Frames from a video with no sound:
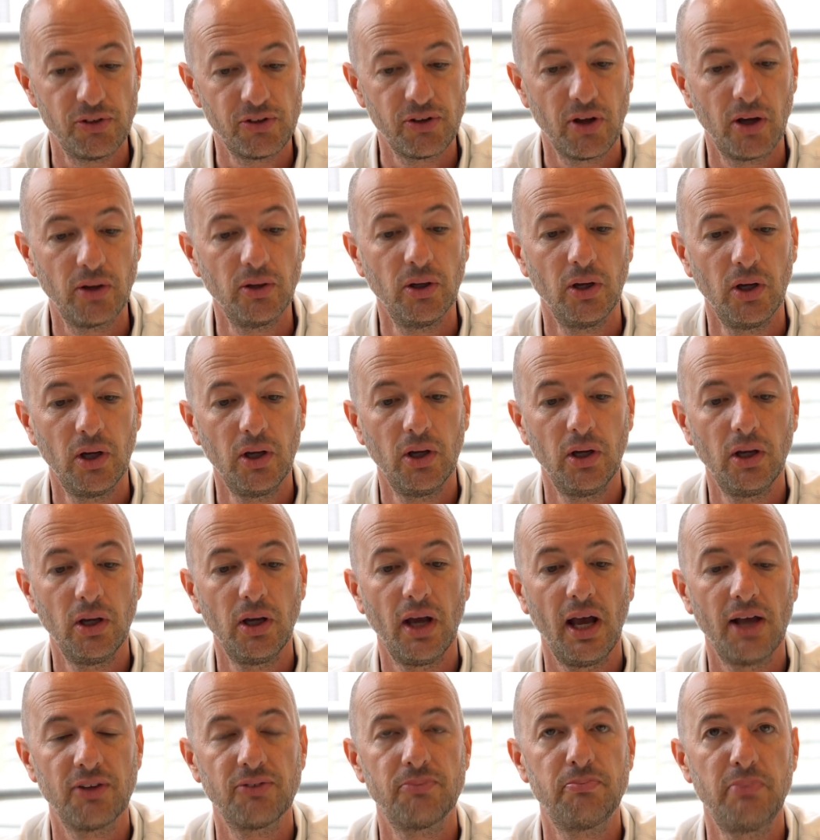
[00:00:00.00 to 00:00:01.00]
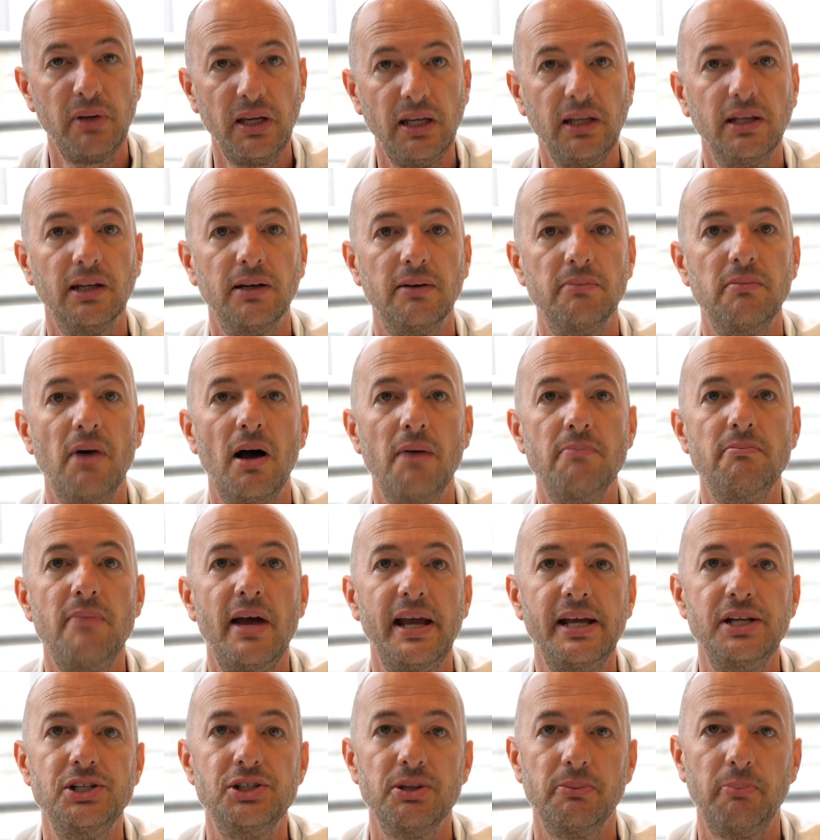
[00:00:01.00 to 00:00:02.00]
So has been a
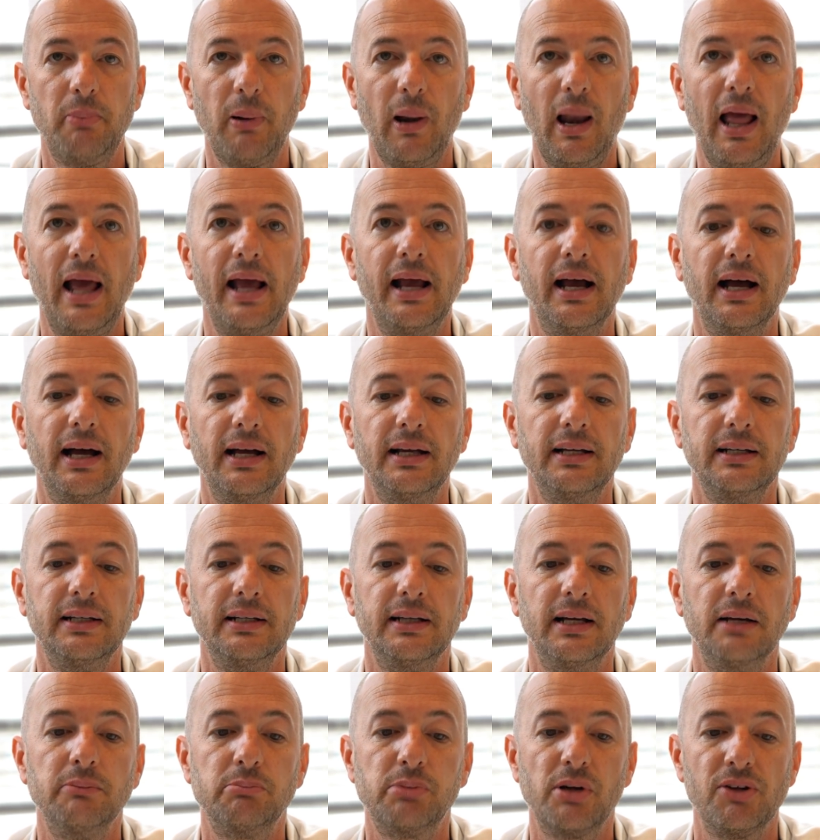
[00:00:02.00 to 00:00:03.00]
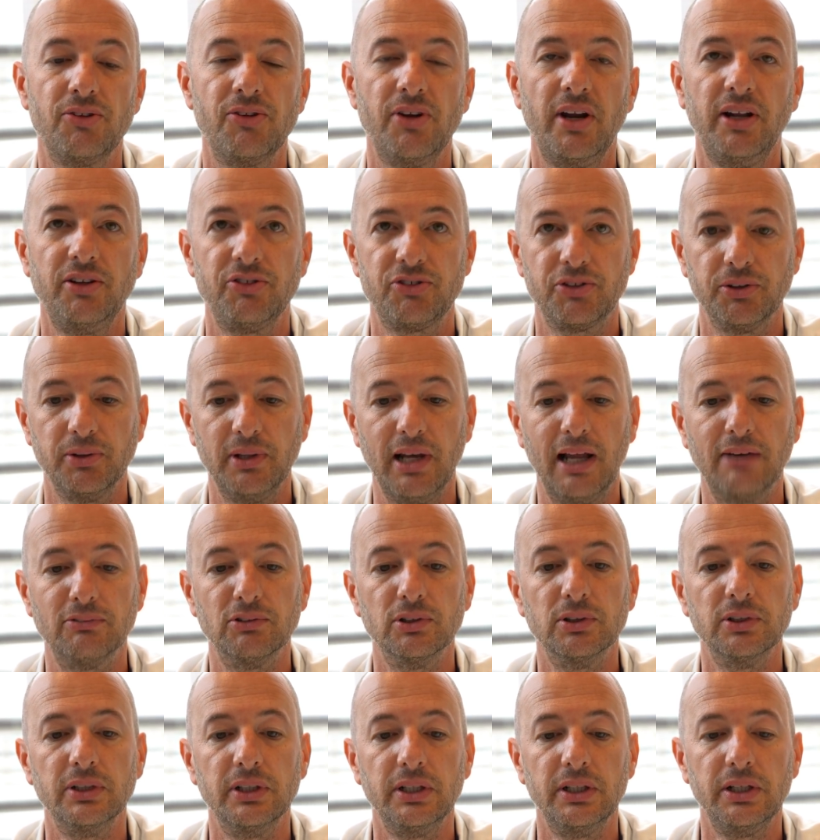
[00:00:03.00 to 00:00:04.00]
major player at presidential
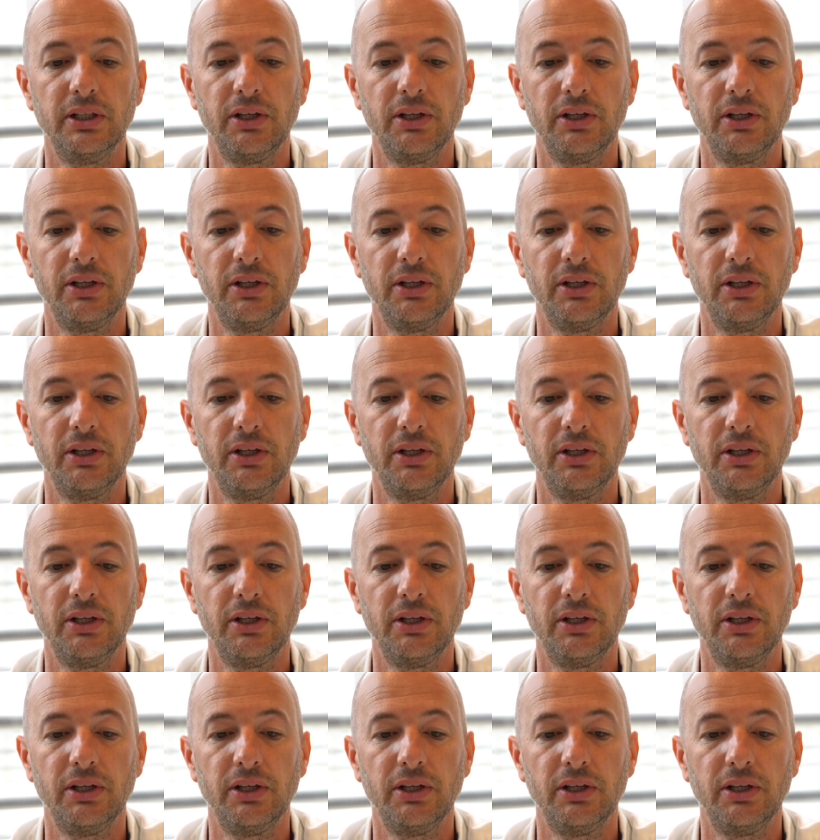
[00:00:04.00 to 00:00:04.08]
level.